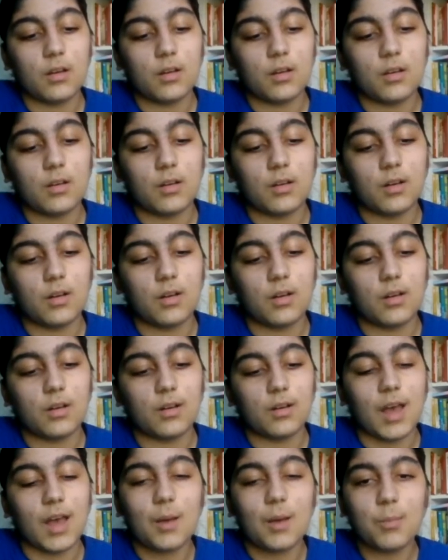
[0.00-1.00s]

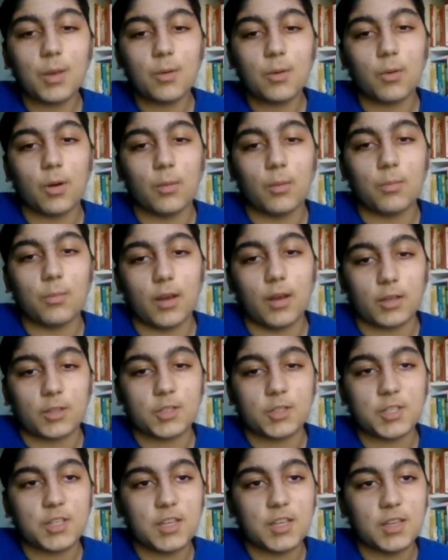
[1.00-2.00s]
Abby Wambach,
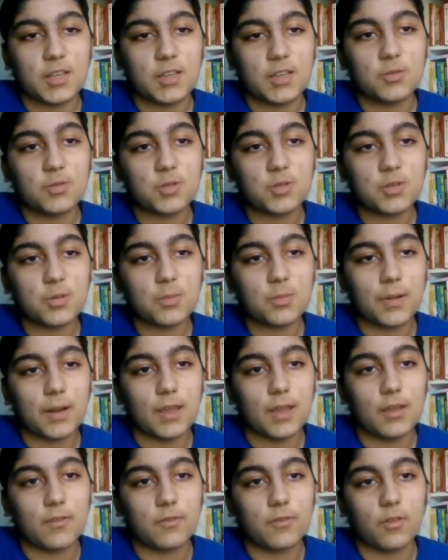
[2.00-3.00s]
she used to
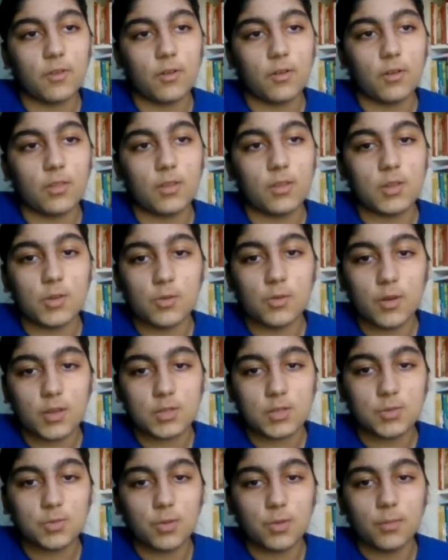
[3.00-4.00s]
play for the US
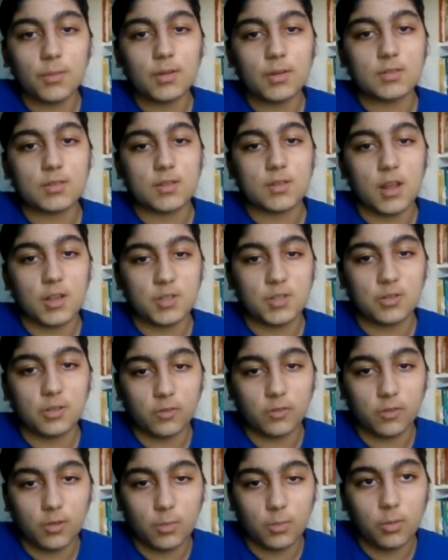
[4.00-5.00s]
women's national
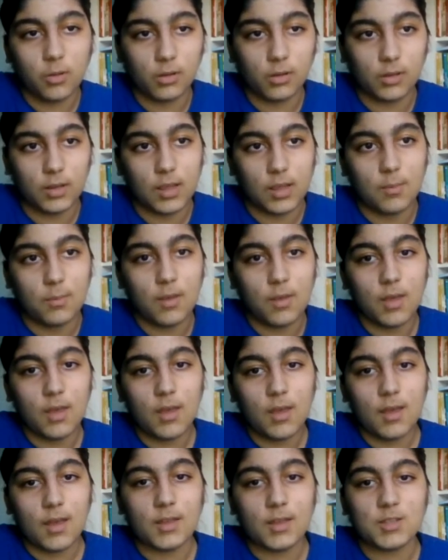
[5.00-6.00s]
football team,
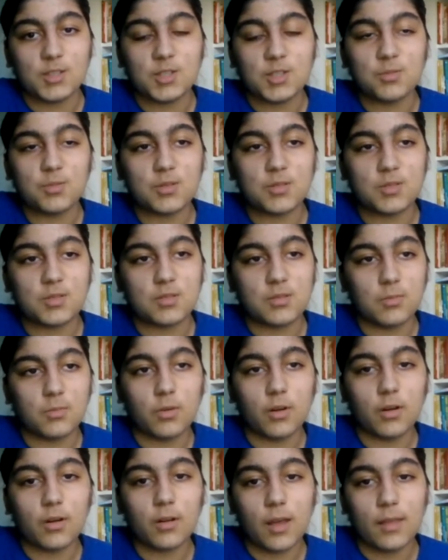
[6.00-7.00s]
and she was
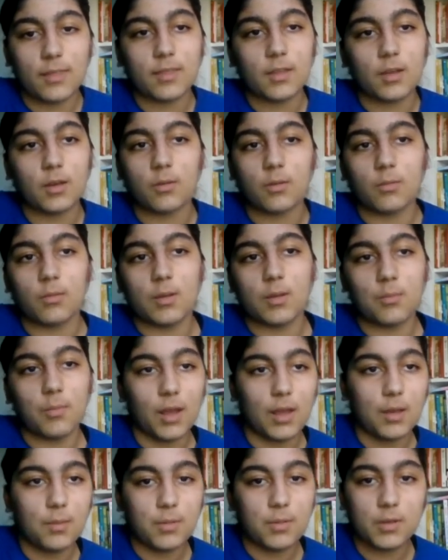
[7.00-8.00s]
one, I think, in
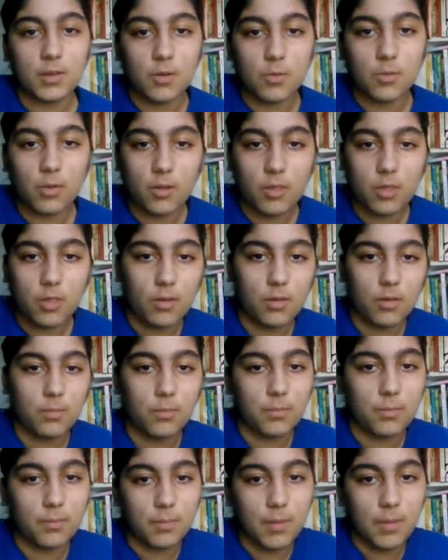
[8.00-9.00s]
my opinion, one of the
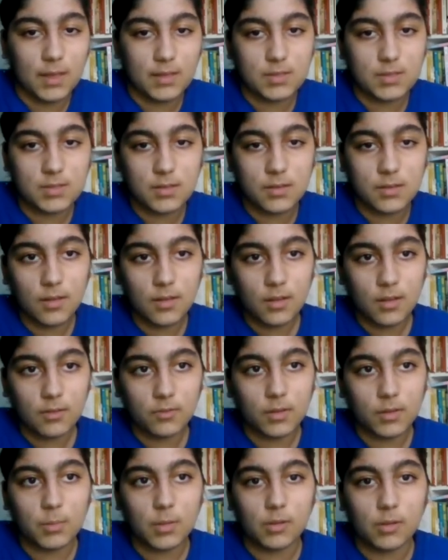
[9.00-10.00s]
best
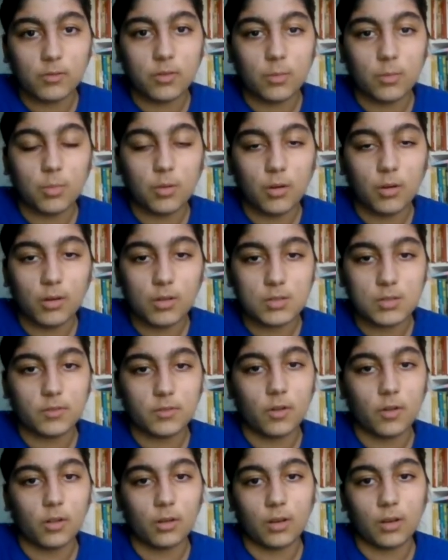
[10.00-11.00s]
female footballers of
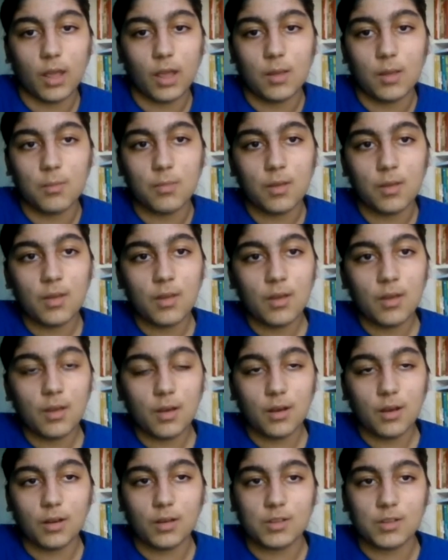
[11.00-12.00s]
all time.
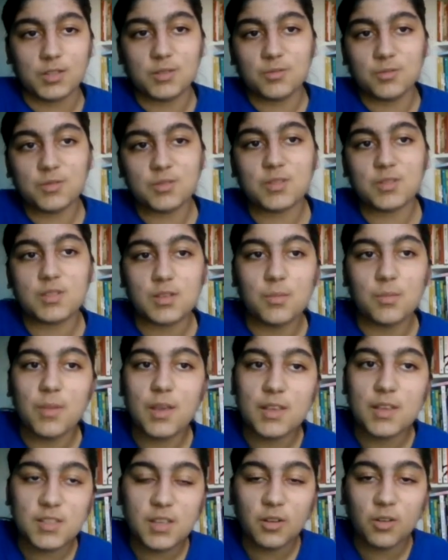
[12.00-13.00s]
She was just
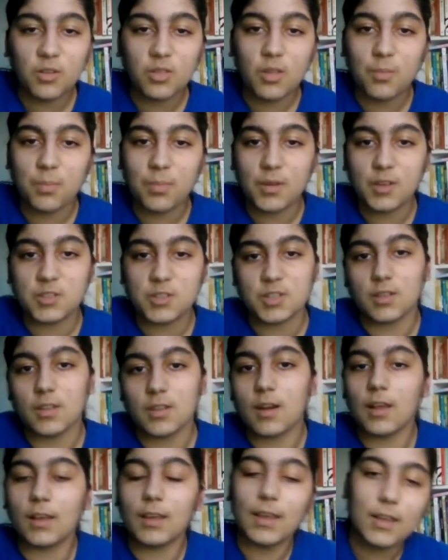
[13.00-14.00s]
amazing on the pitch, and
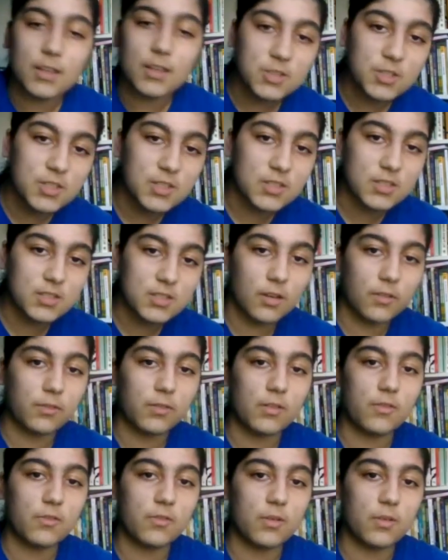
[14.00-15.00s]
then again, she
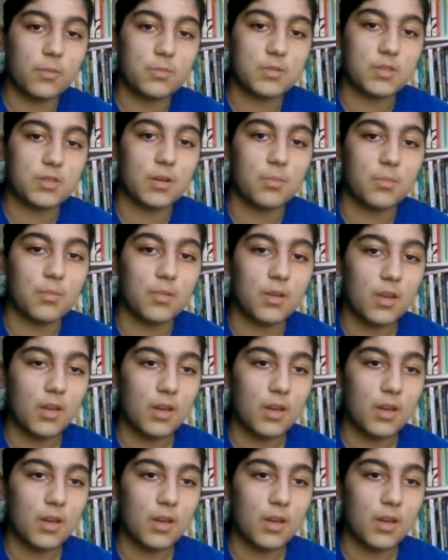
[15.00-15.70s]
suffered from some